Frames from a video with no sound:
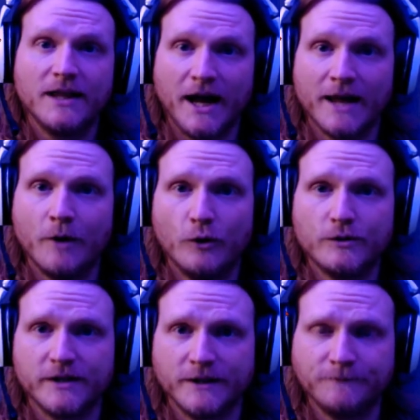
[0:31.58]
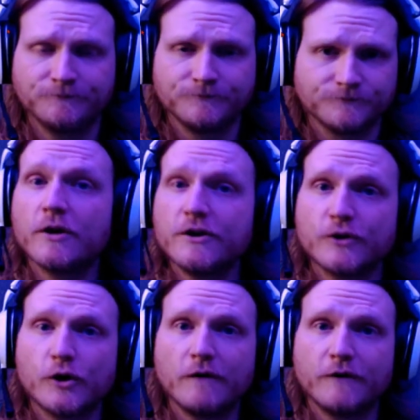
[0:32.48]
that I am hosting. But we're going to
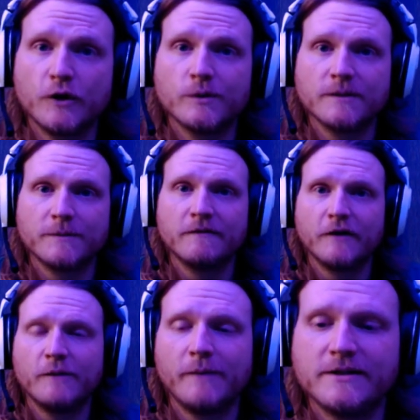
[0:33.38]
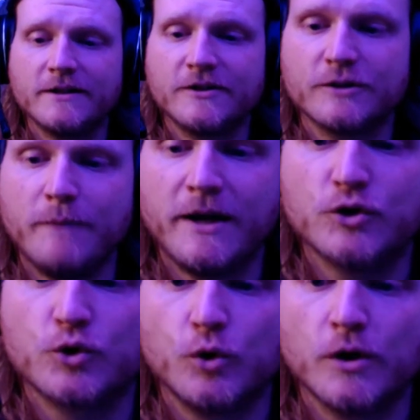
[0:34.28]
start off here with something very basic. Just make
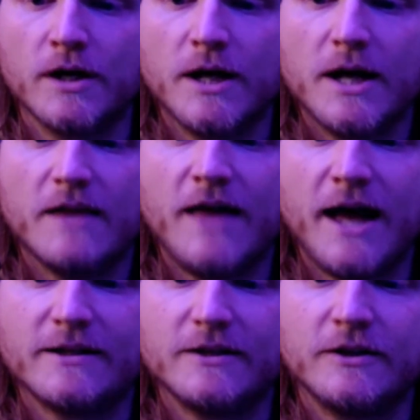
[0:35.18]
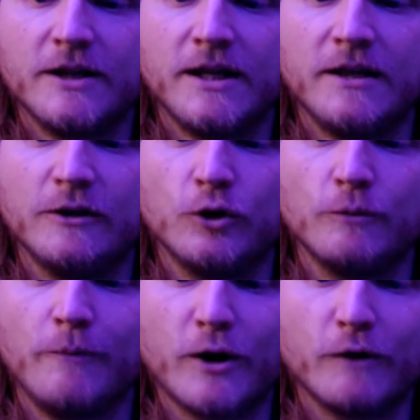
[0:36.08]
sure that the
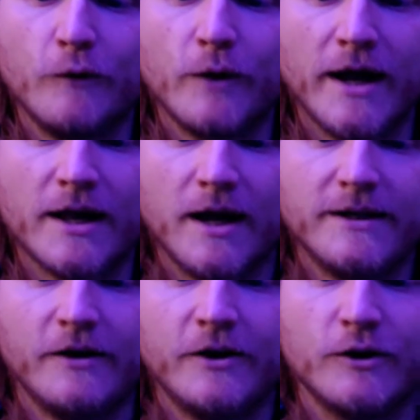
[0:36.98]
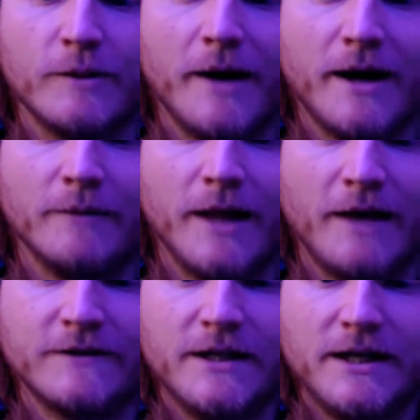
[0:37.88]
little microphone icon down here in the bottom
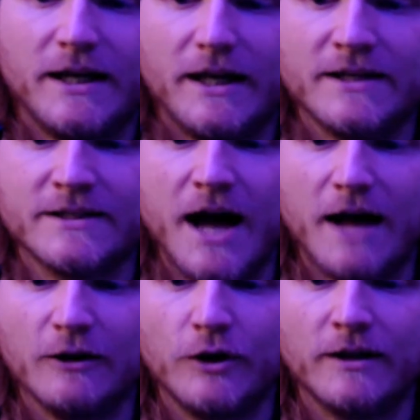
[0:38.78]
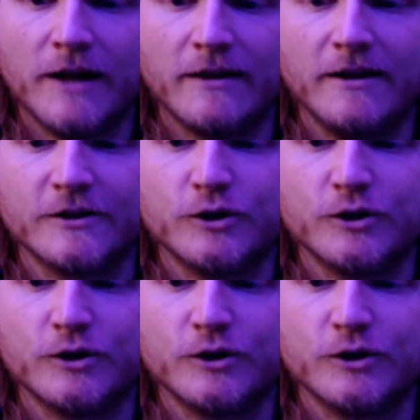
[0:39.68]
left is not looking like